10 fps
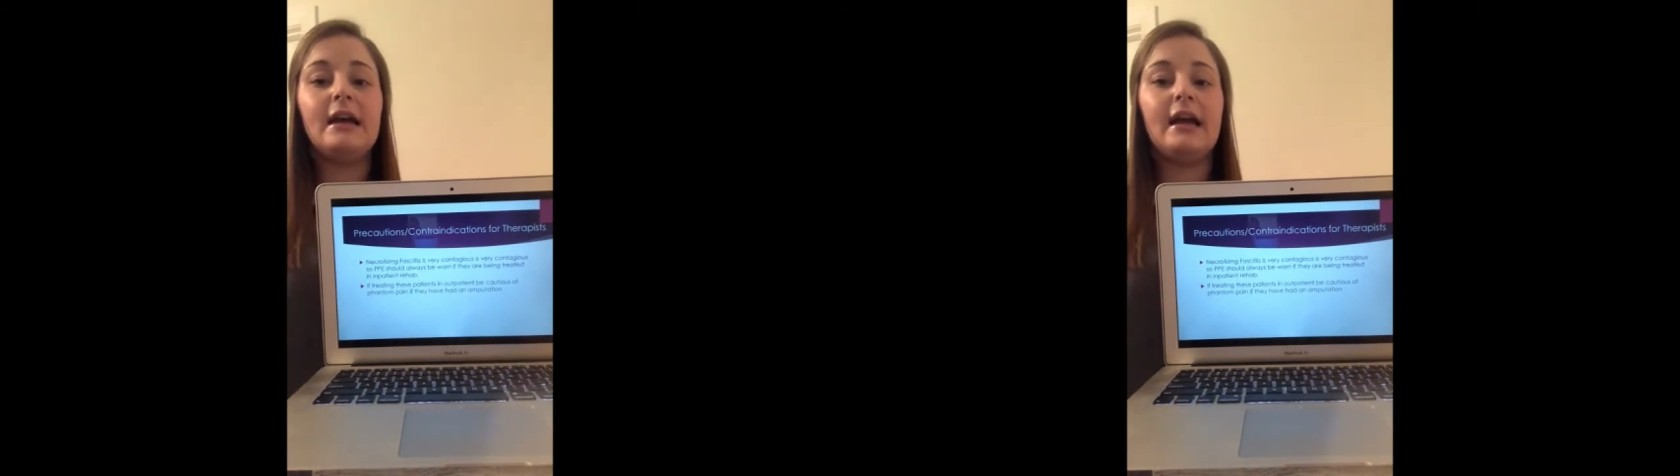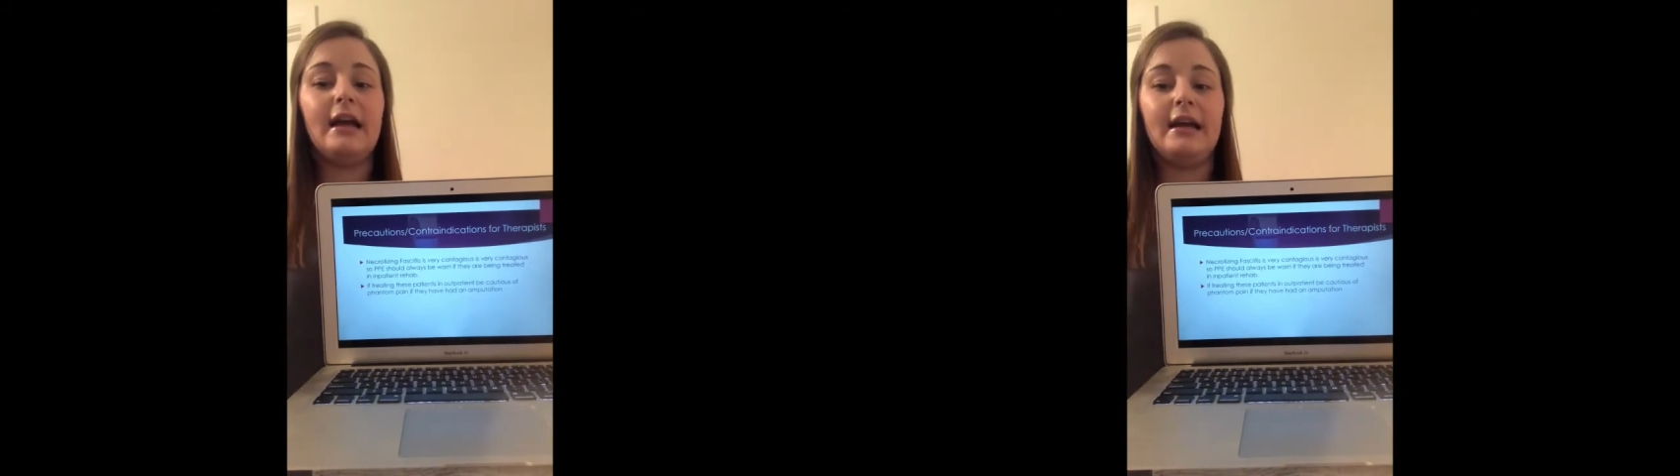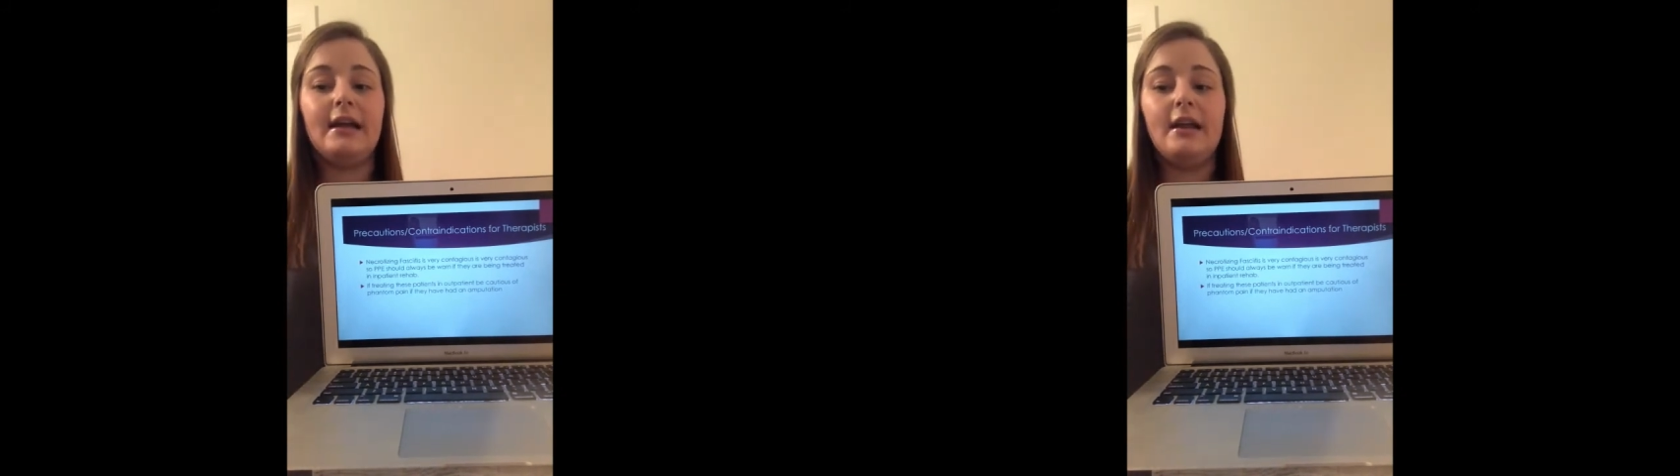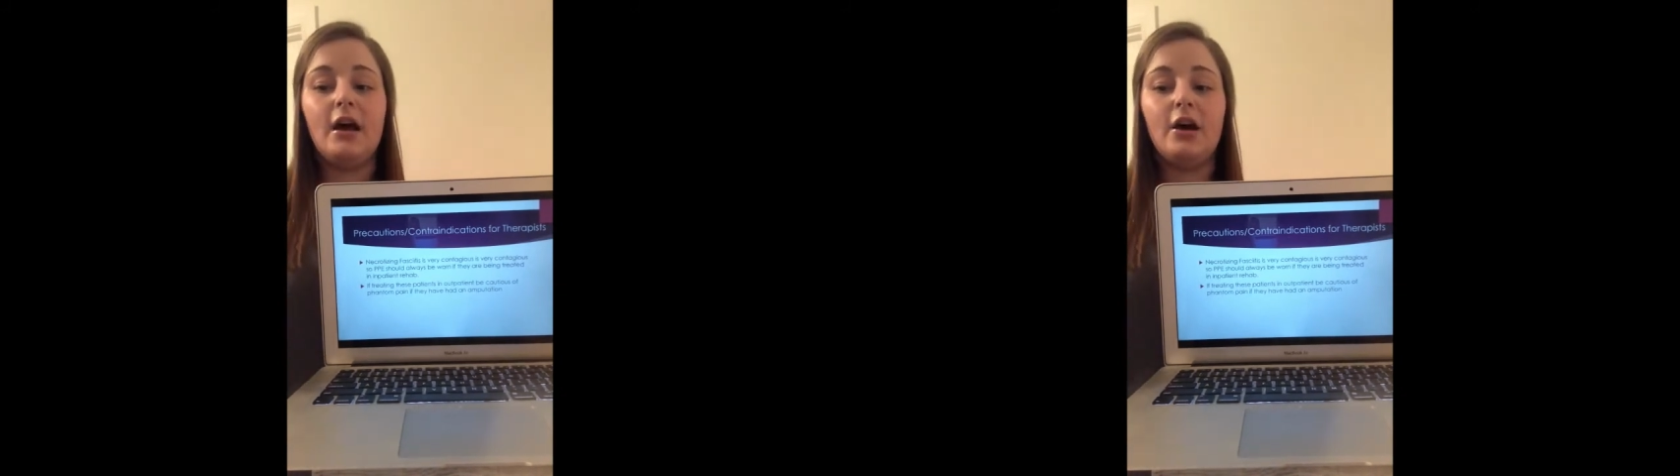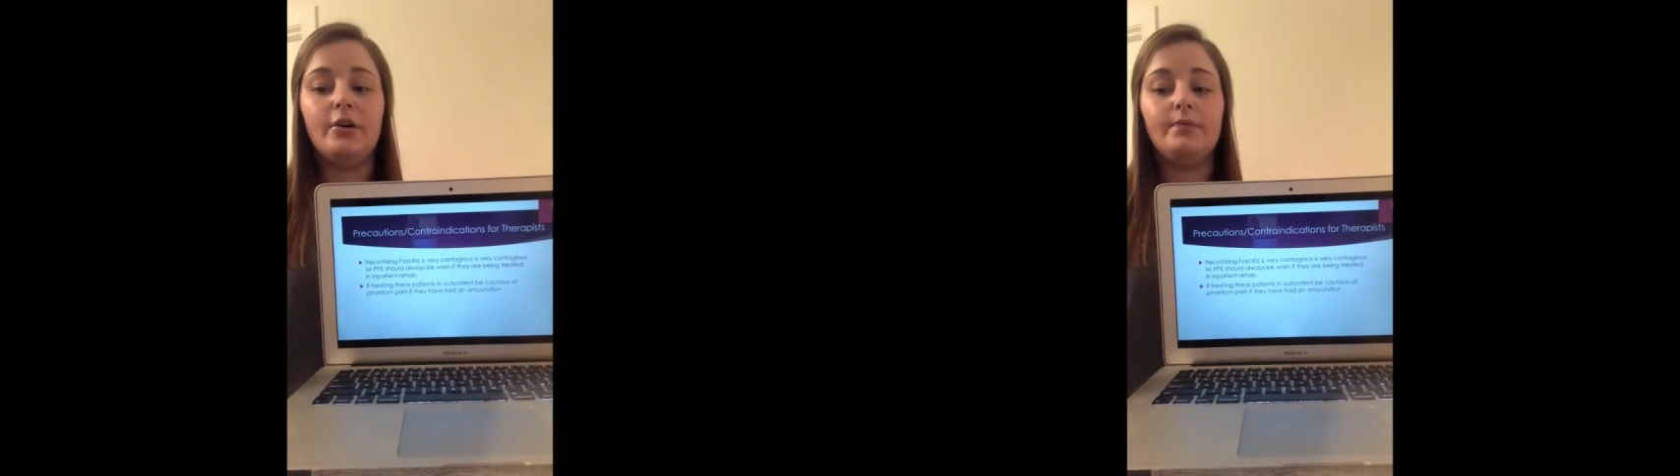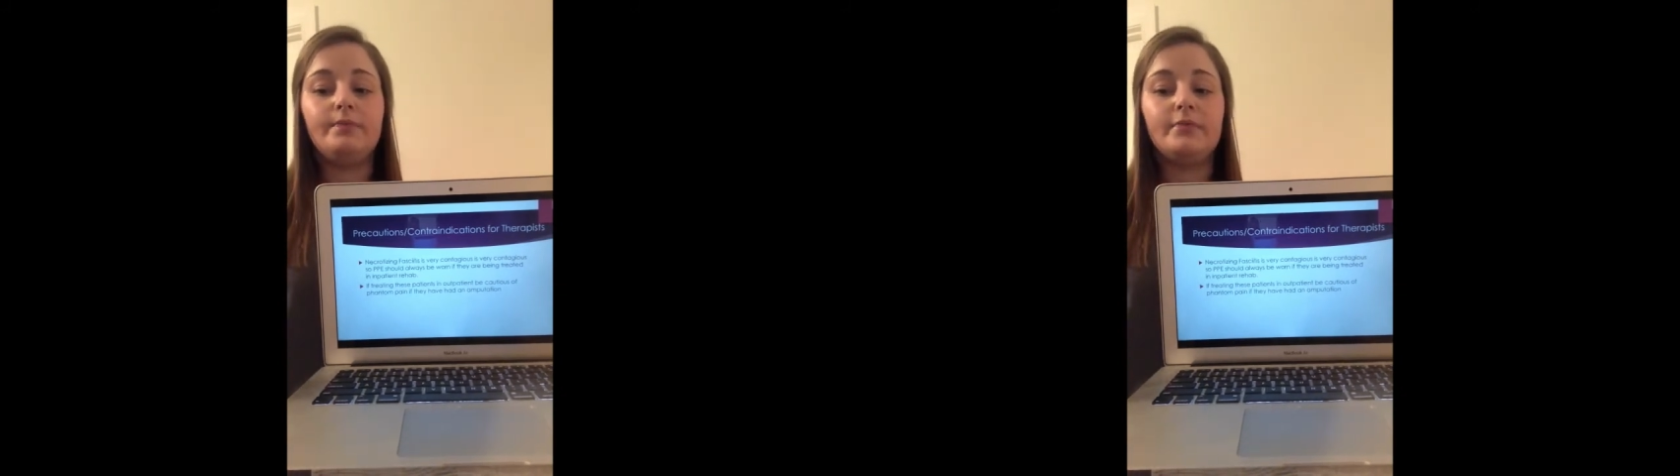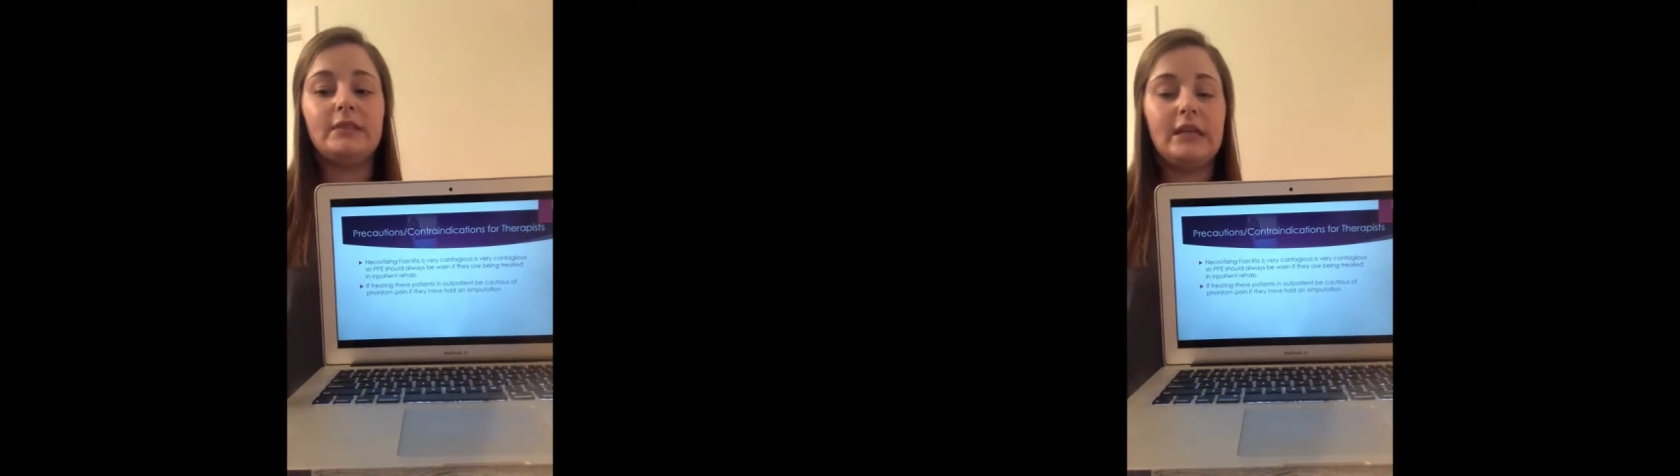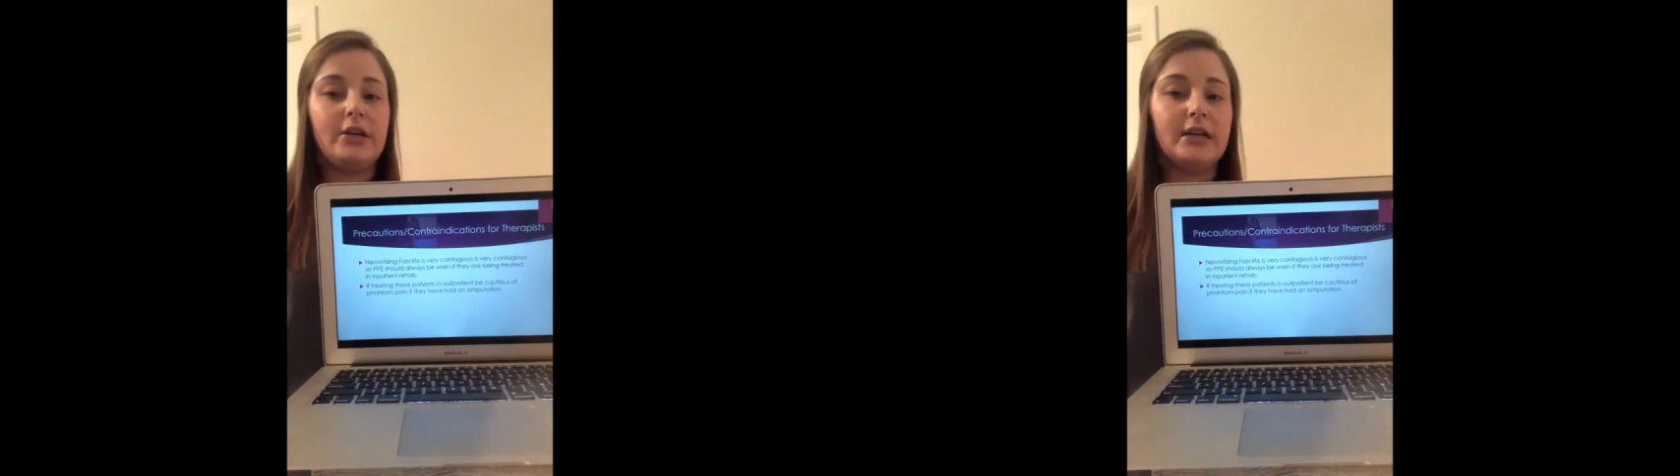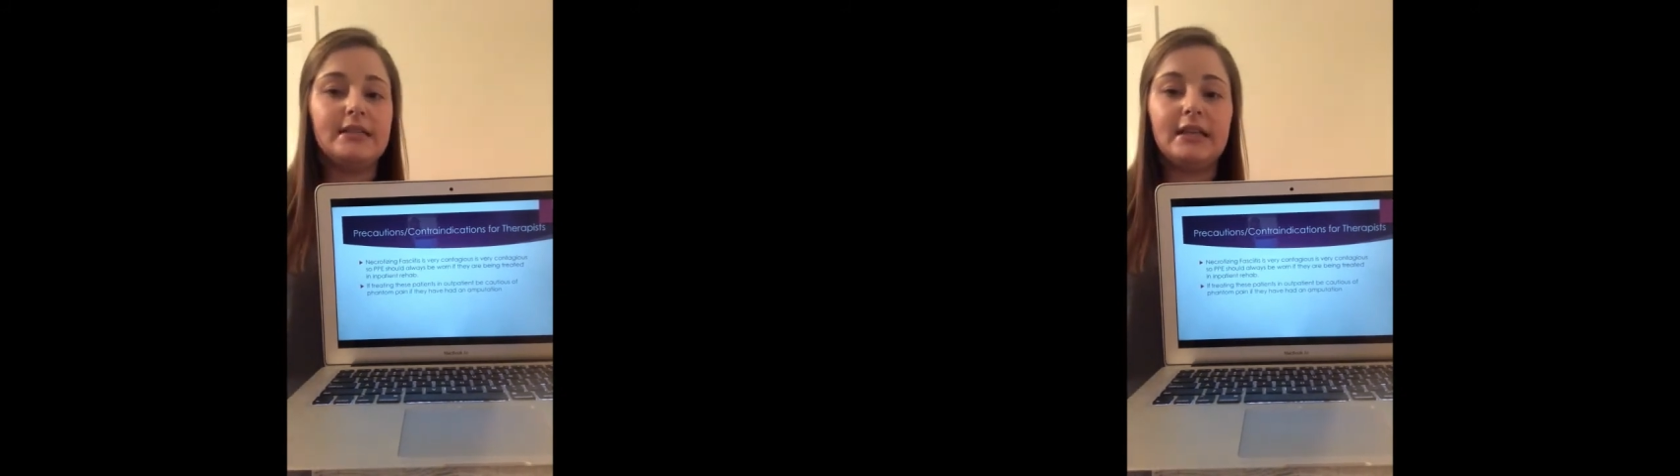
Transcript: and decreased